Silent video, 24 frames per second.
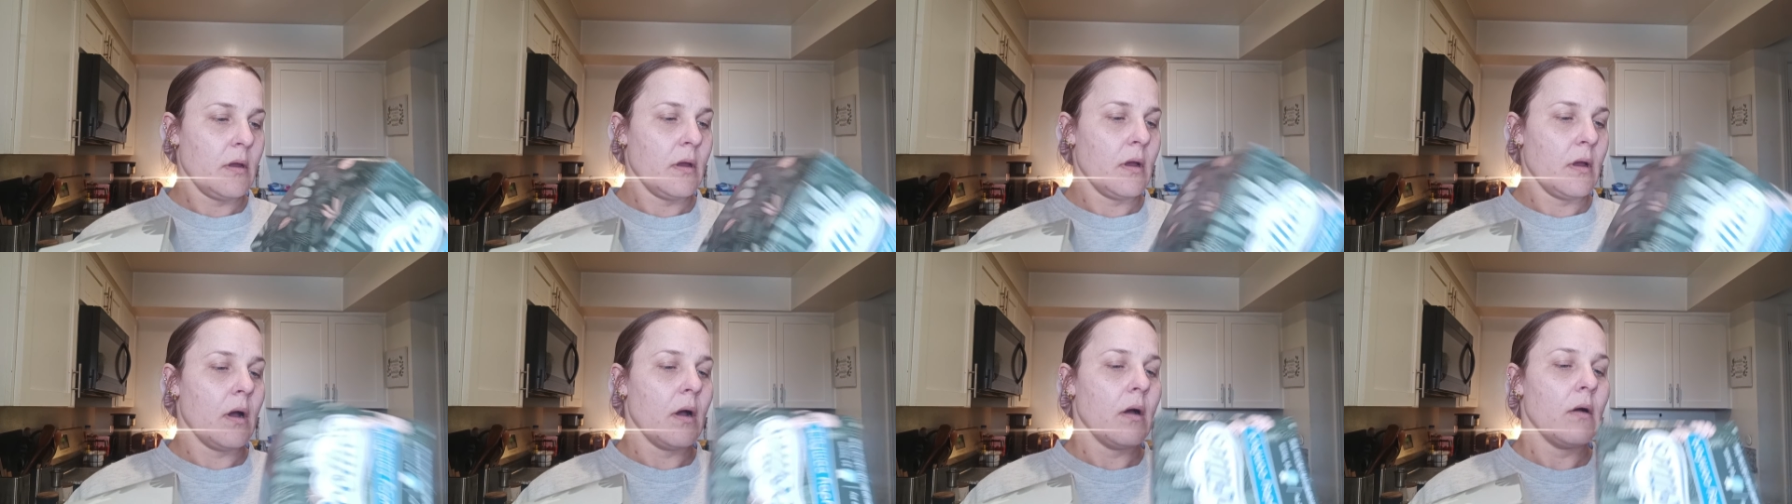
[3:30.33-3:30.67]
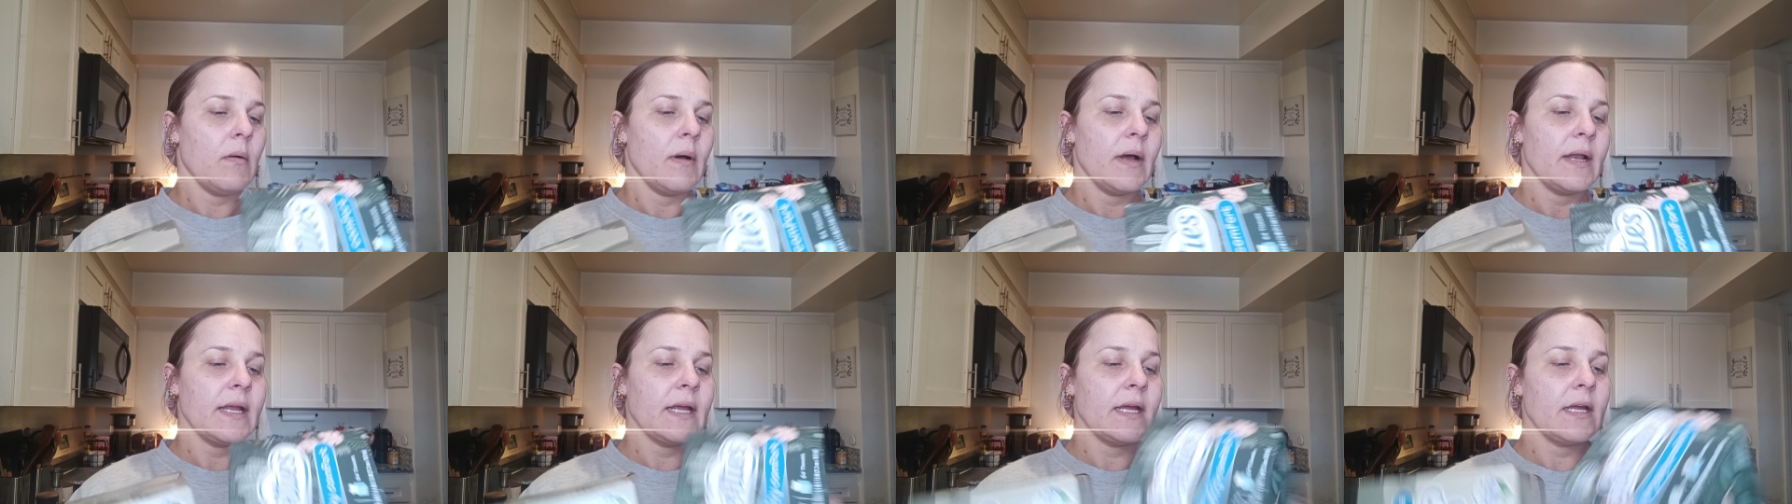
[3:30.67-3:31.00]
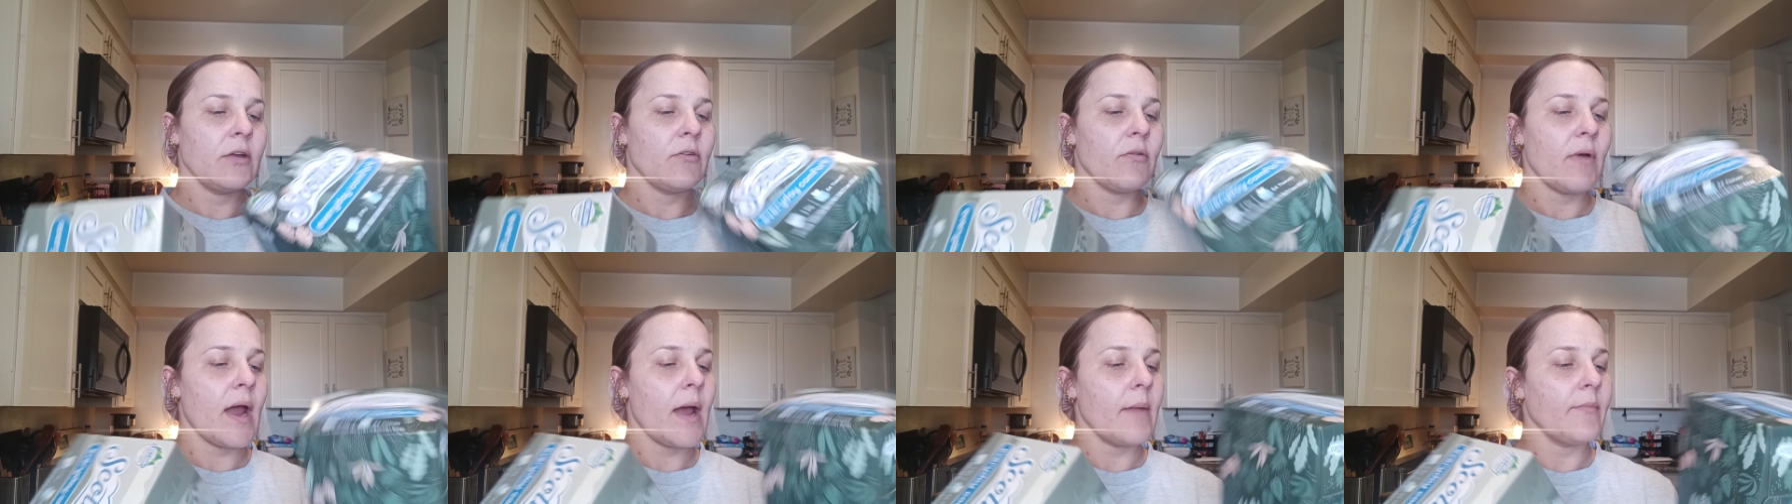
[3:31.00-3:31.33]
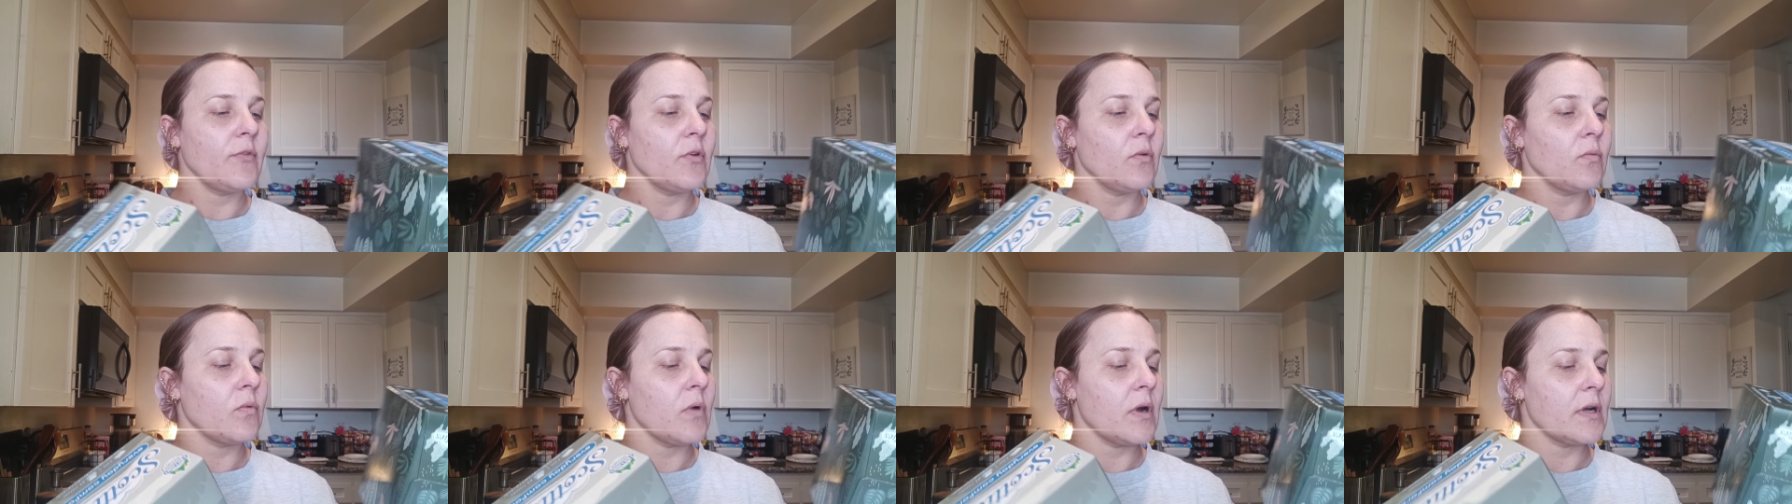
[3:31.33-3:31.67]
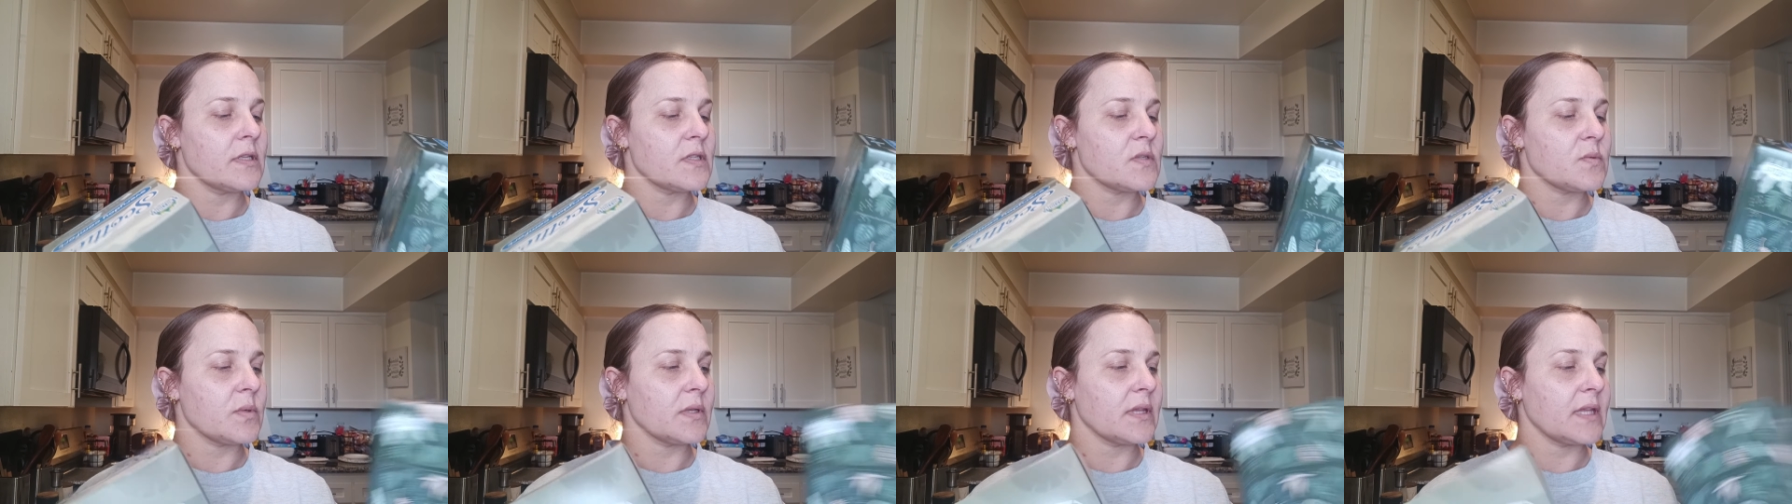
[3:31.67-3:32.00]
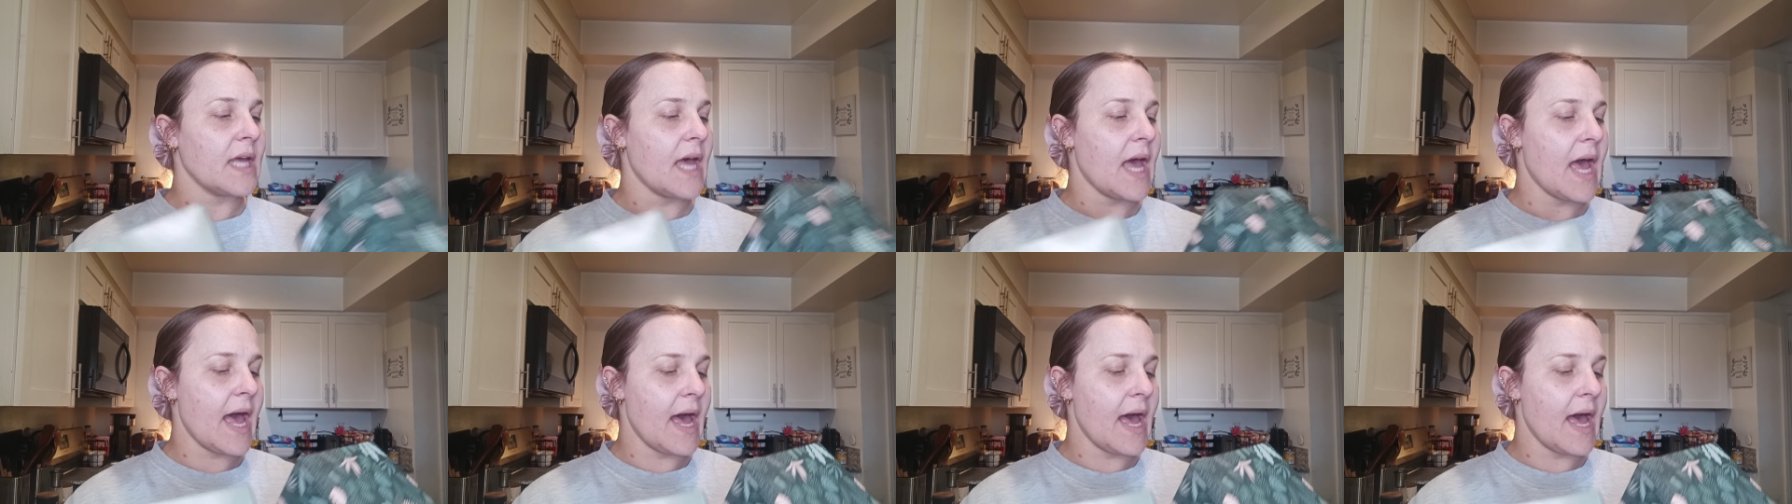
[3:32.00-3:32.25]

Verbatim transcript: oh, I didn't grab the ones with the